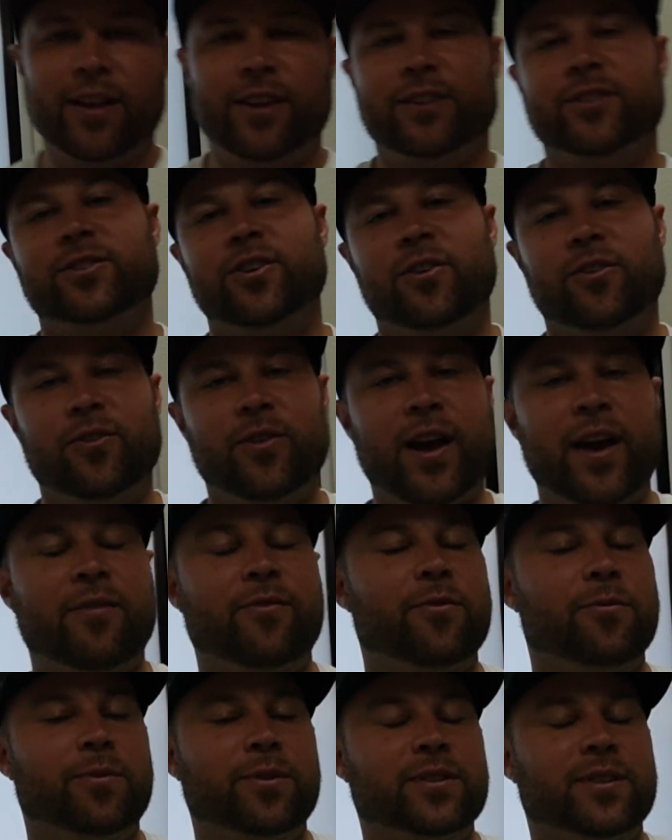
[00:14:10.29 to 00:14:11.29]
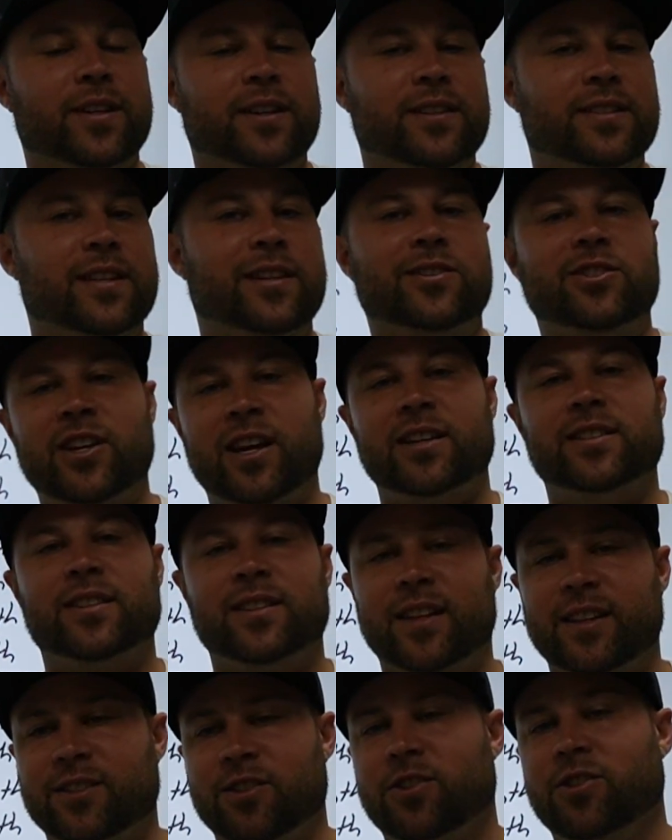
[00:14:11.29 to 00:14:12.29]
So everyone's going to say,
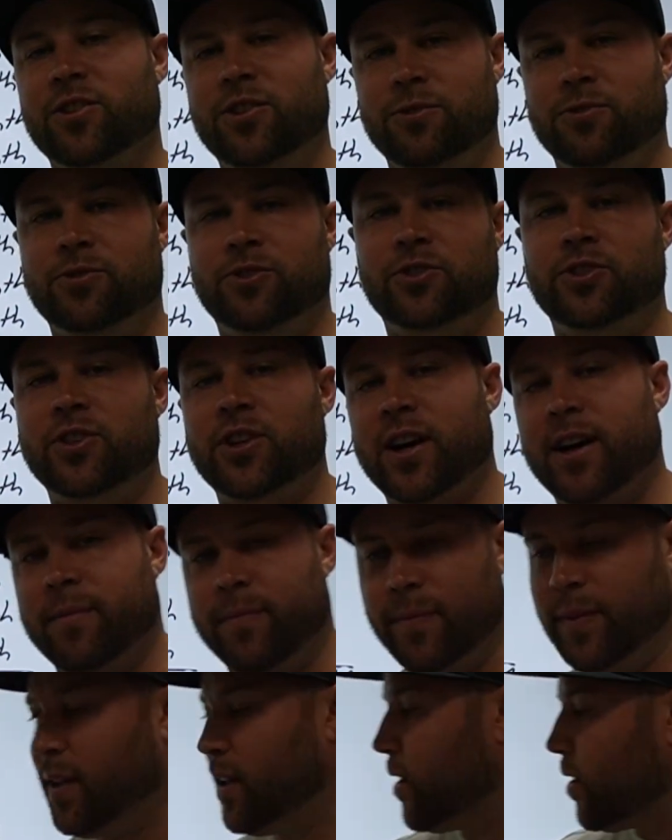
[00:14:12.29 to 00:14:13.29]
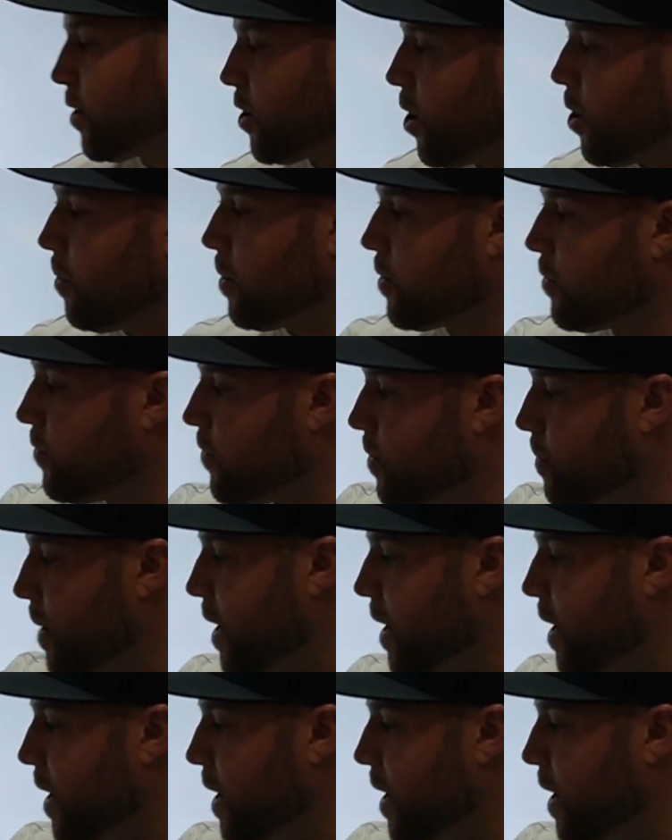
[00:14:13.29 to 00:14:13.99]
Jason, that's a huge jump, going from